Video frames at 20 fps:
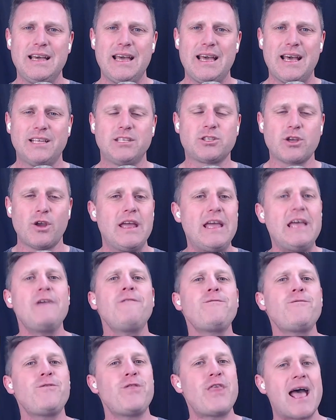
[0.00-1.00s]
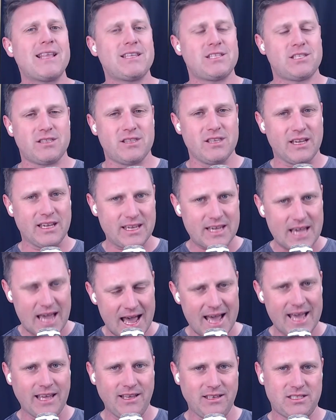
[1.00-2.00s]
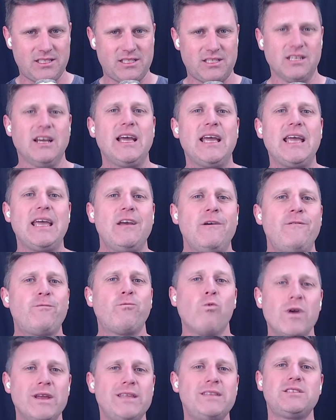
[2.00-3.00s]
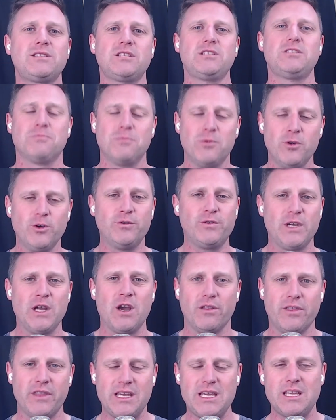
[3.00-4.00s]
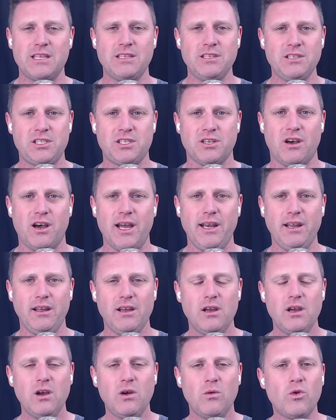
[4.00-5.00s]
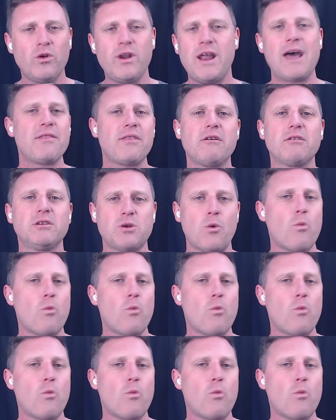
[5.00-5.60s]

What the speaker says: And so if that's the case, if Windsor's moving on the inside, well, now there is a